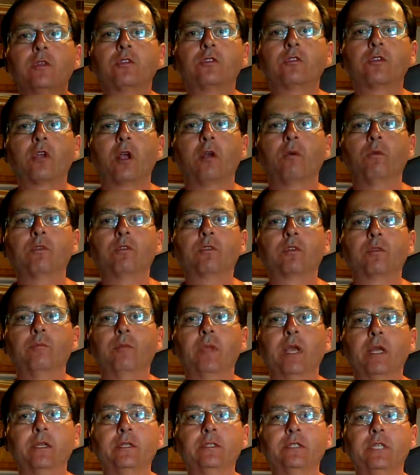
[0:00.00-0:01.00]
Start with some
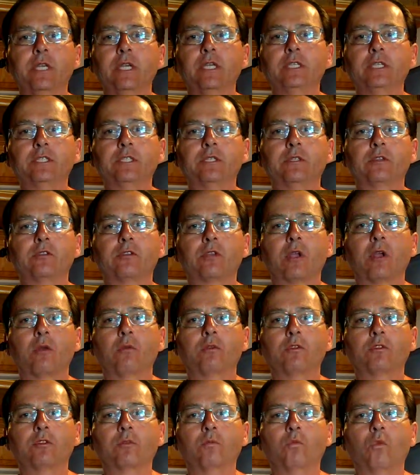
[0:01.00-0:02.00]
meditation, start
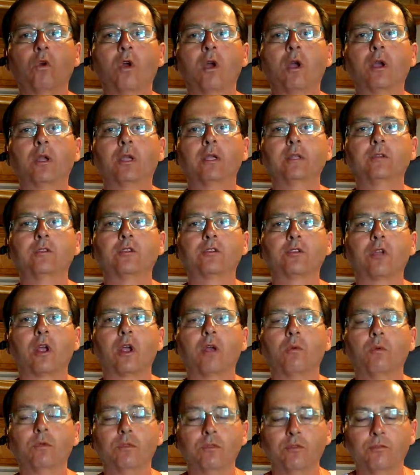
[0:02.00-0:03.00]
with some walking,
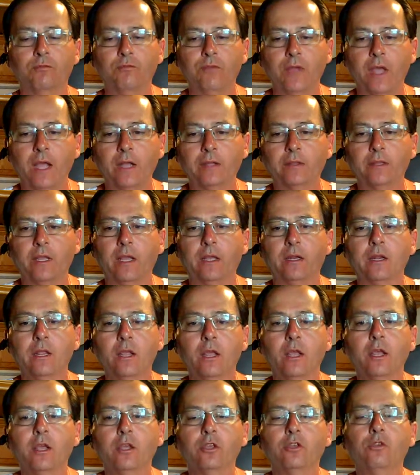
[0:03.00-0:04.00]
start with the fact that
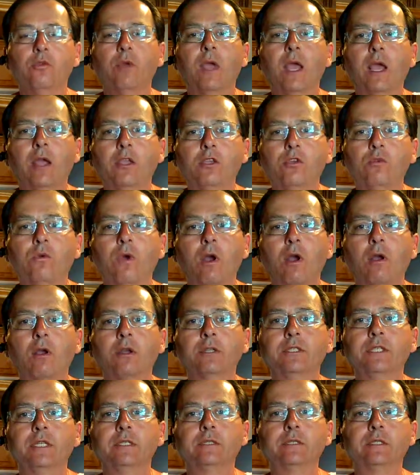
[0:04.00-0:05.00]
you
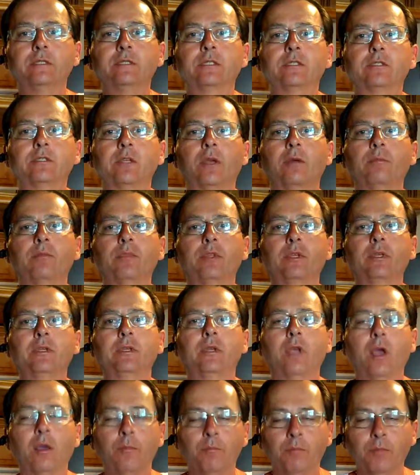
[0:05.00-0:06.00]
are addicted to something,
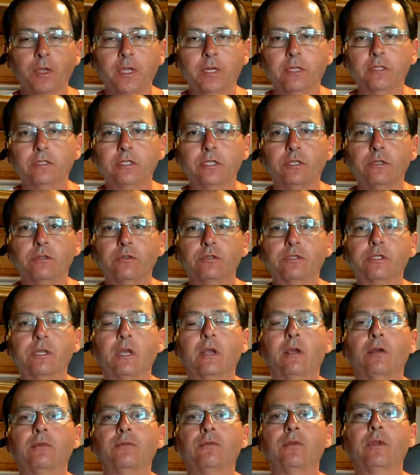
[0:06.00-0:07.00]
admit it to
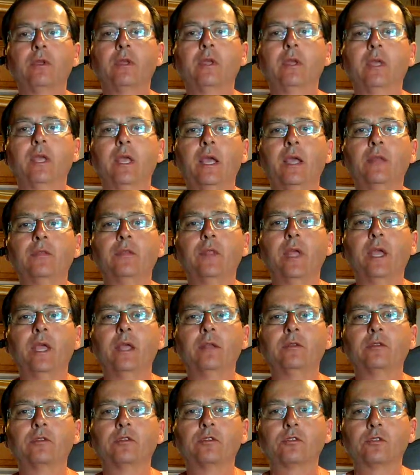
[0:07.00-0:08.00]
yourself, and
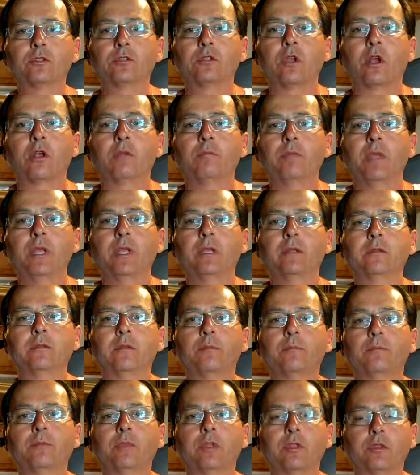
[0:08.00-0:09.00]
then start making
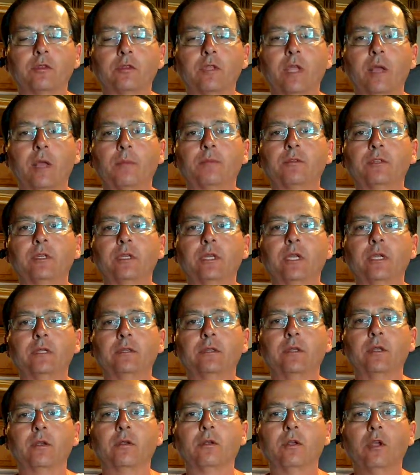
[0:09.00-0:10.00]
the steps to get
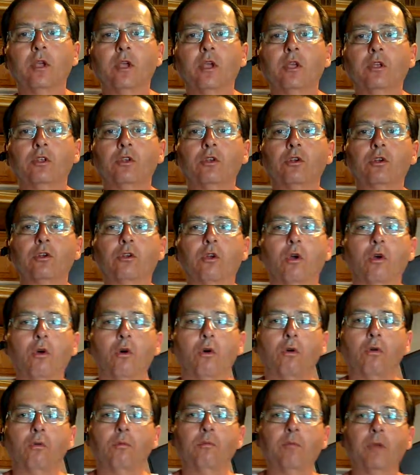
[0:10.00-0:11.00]
there. Your
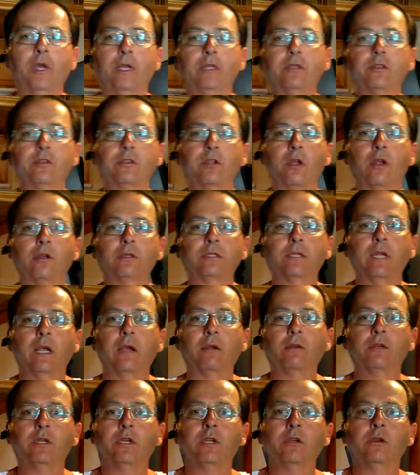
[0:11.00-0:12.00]
goal might start
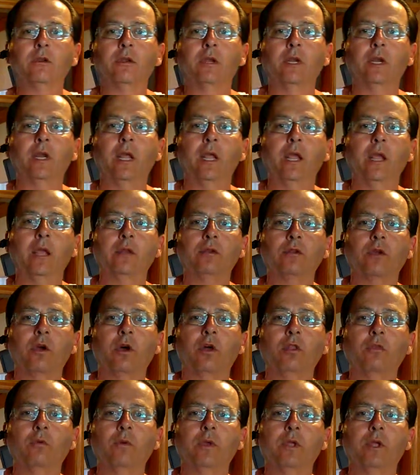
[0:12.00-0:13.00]
down here and end
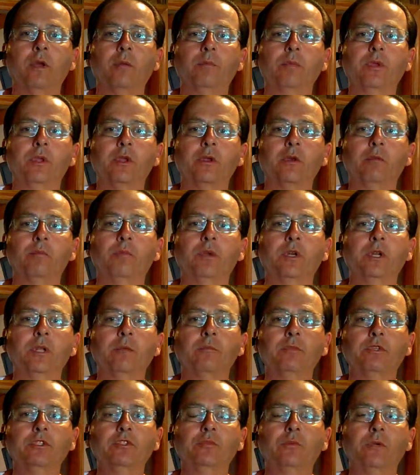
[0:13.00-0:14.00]
all the way up here, but
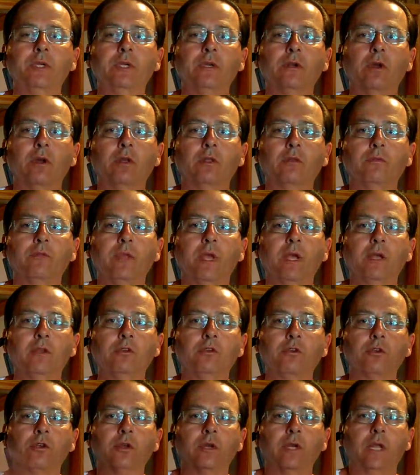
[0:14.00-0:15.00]
in between all of that,
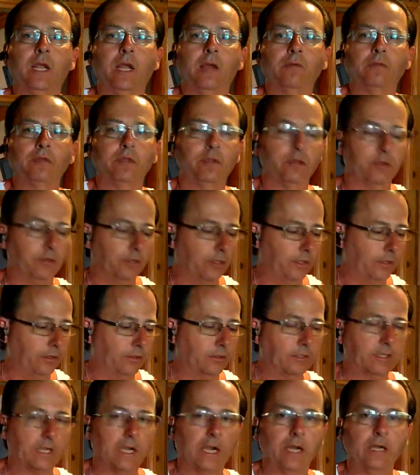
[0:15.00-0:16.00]
you're going to have these
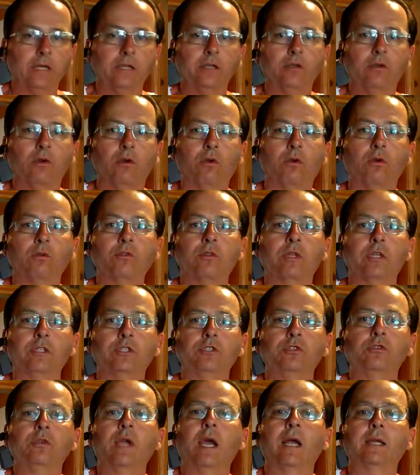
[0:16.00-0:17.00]
little tiny goals
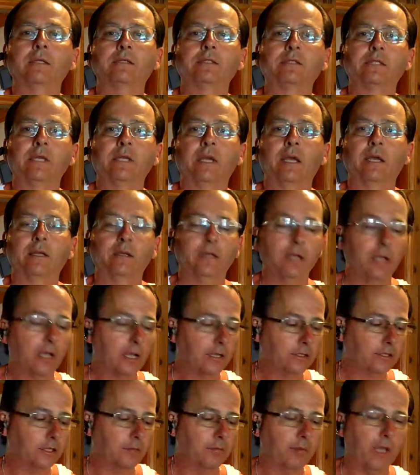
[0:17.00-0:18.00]
that you got to set
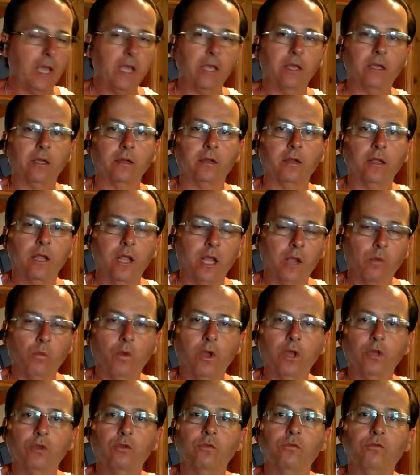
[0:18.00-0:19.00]
to make it. And
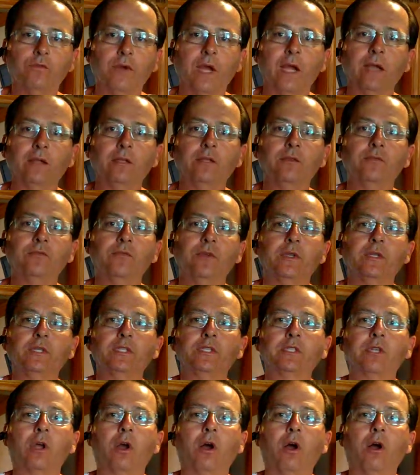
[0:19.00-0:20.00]
when you finally
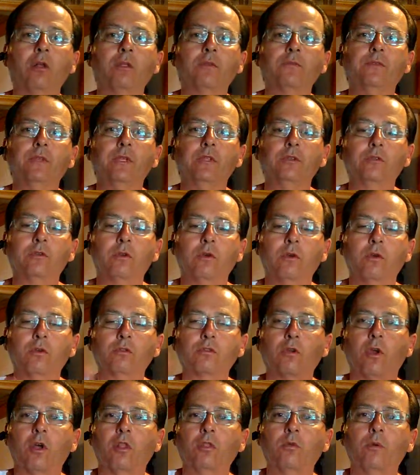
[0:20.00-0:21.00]
finish all of these
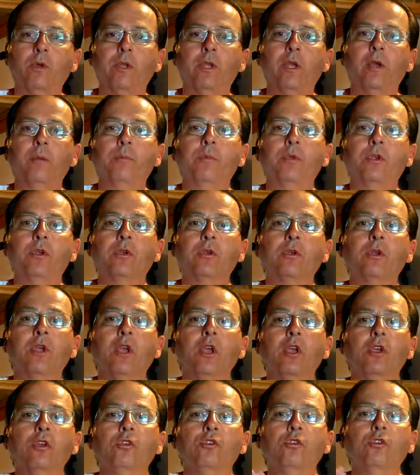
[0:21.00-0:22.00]
goals all the way up here,
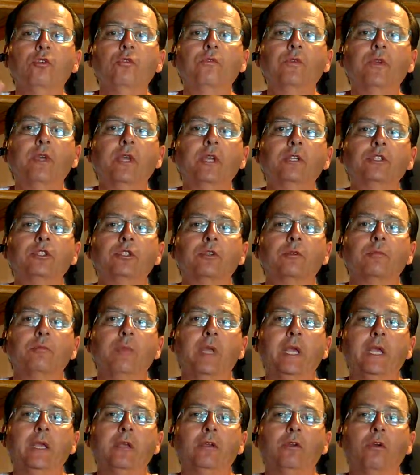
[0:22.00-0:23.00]
you've hit your
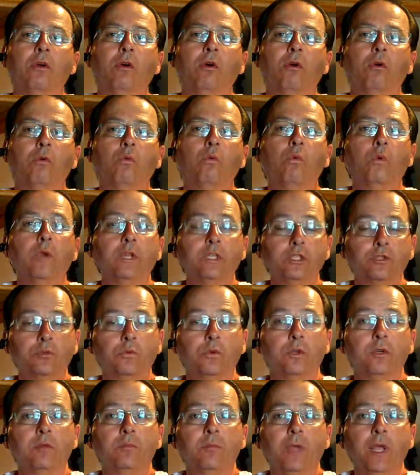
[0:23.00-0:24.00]
main goal, which
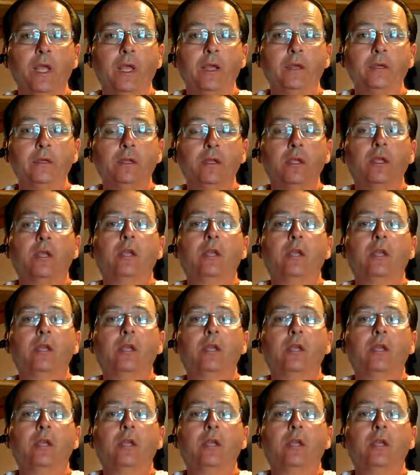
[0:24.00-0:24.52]
would have been